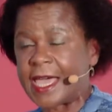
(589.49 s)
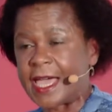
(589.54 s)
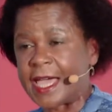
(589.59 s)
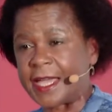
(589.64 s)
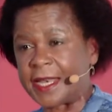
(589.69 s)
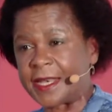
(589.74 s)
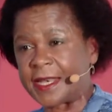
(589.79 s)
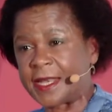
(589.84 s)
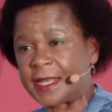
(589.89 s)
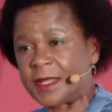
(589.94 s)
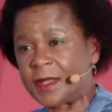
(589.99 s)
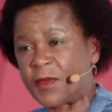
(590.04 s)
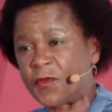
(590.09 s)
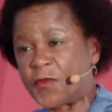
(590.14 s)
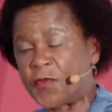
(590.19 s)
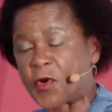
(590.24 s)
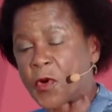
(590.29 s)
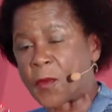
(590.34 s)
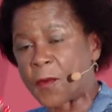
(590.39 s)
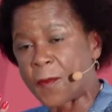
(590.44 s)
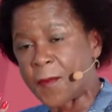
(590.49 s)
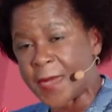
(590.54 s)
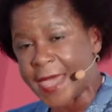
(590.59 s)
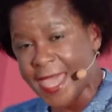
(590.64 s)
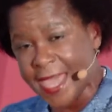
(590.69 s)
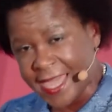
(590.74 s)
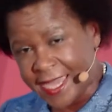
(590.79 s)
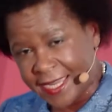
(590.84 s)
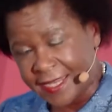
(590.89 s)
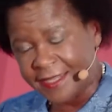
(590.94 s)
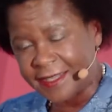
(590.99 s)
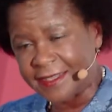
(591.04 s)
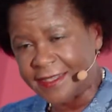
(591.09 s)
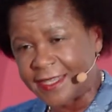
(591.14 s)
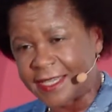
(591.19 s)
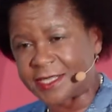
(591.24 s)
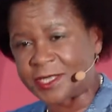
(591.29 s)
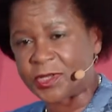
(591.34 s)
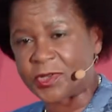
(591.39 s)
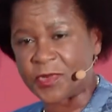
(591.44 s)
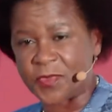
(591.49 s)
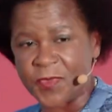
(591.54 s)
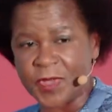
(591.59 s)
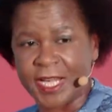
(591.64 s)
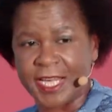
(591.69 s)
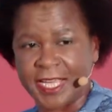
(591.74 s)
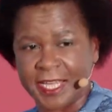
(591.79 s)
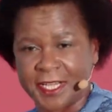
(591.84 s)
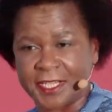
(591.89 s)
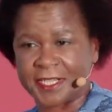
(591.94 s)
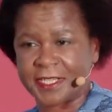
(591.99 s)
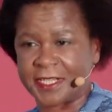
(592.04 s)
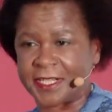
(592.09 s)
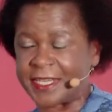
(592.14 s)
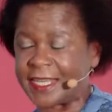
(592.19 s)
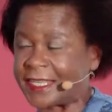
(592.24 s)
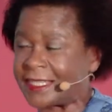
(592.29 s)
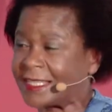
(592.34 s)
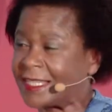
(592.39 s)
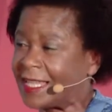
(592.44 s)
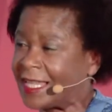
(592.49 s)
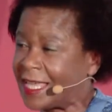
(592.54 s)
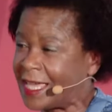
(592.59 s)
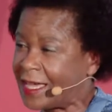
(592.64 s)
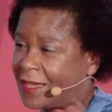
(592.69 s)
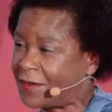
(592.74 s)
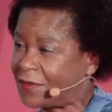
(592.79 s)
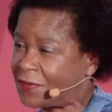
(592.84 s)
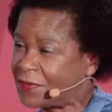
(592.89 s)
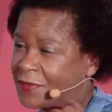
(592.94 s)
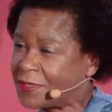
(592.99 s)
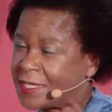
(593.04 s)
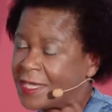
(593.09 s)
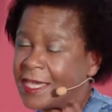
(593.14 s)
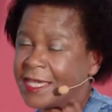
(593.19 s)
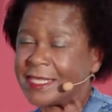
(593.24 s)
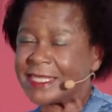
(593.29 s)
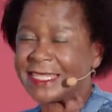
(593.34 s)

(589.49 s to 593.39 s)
And for men, that humiliation has left